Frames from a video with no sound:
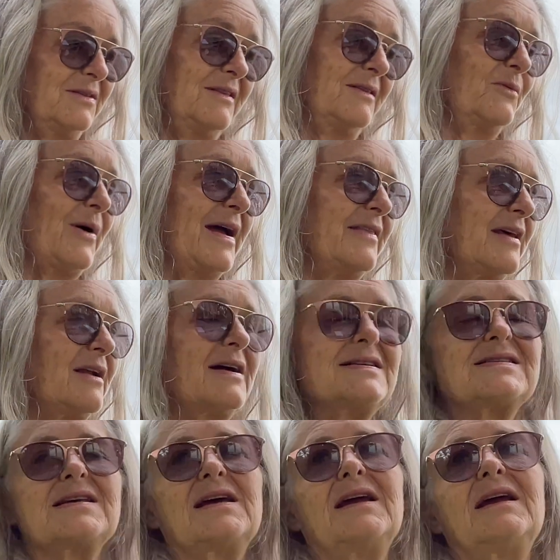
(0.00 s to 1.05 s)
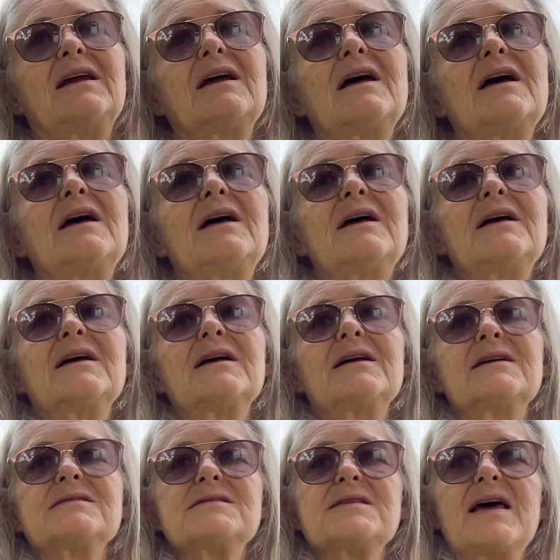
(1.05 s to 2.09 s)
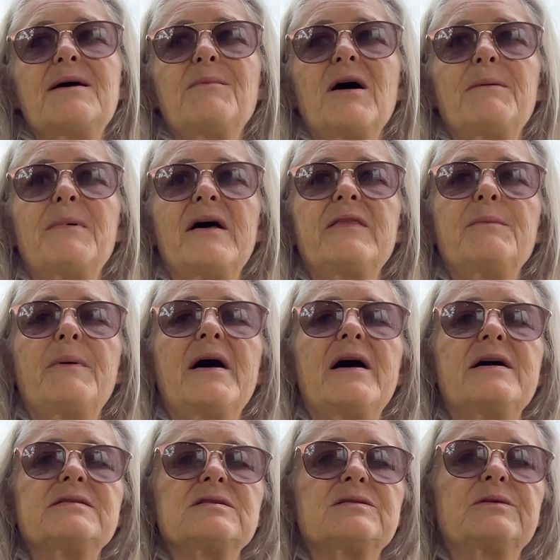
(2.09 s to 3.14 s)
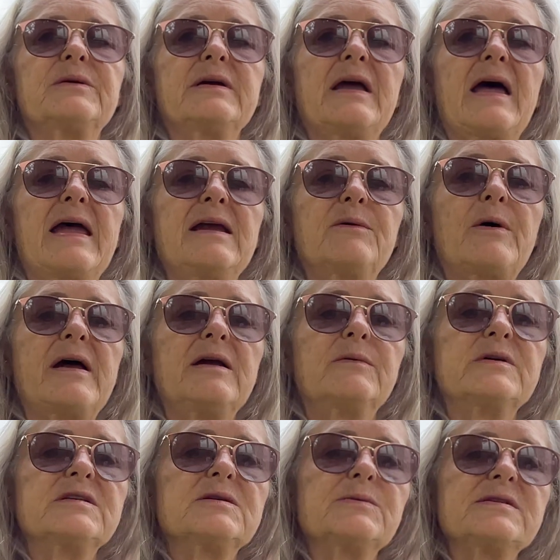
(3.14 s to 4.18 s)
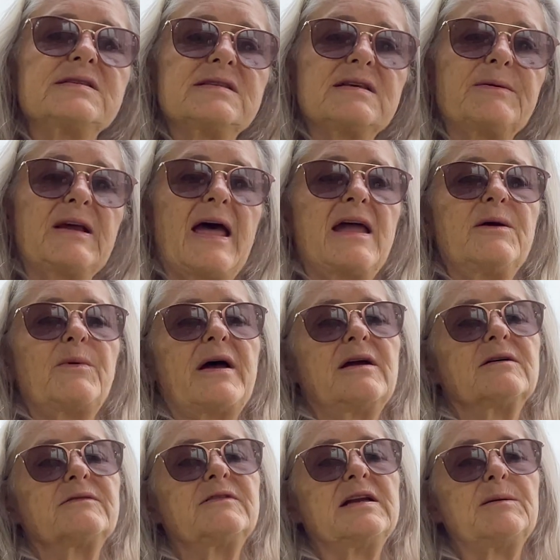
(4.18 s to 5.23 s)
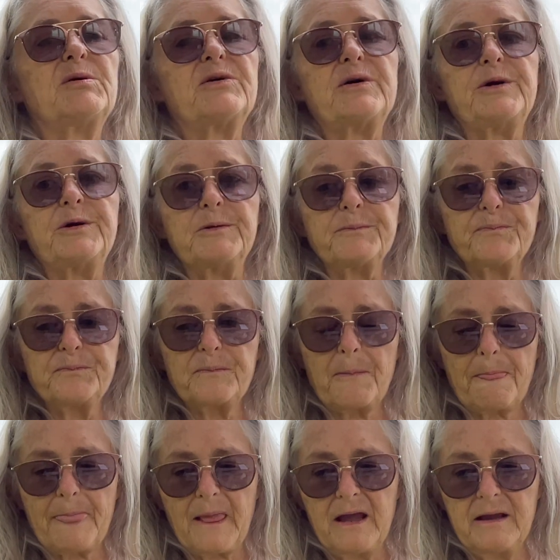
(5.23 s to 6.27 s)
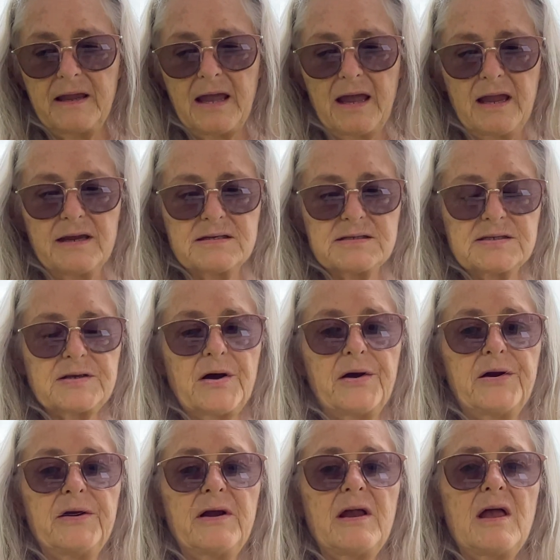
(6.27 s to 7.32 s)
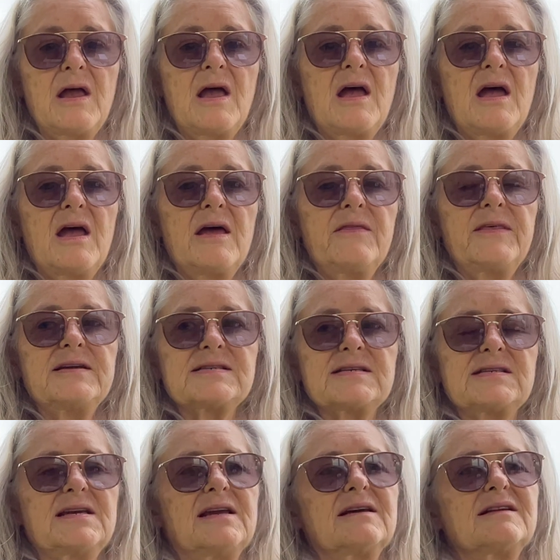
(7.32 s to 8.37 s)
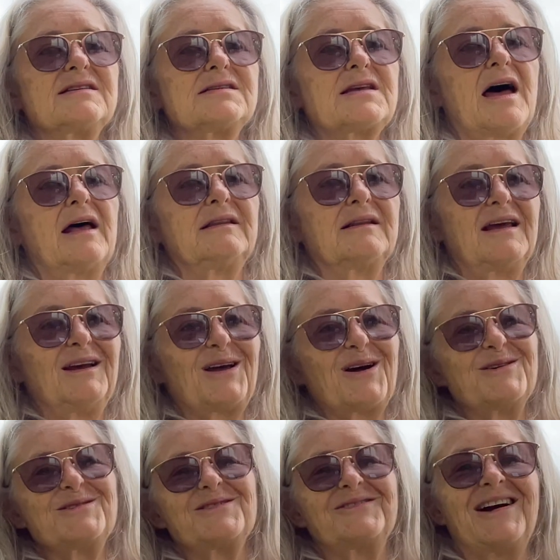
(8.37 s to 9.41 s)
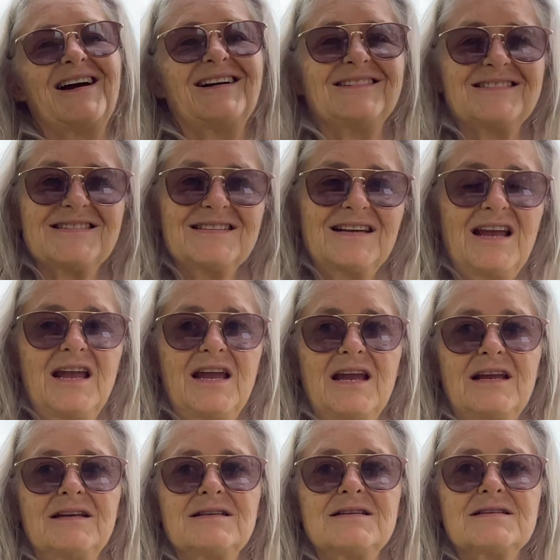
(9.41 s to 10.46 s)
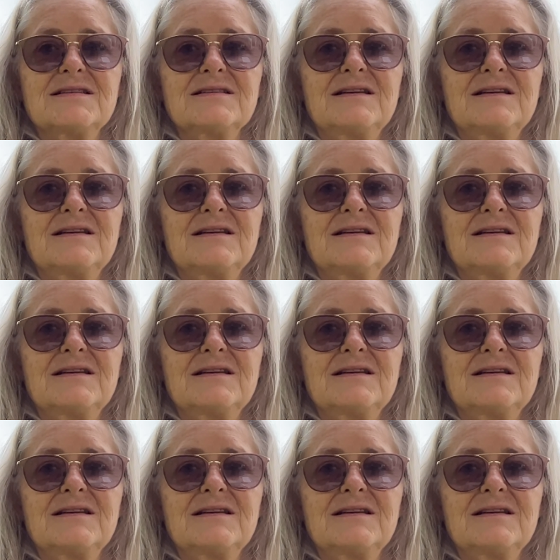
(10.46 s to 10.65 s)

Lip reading: the way that I see, is that my mother passed through a gateway, which was the gateway of Nibiru. Okay, so there's a second sun that goes around, and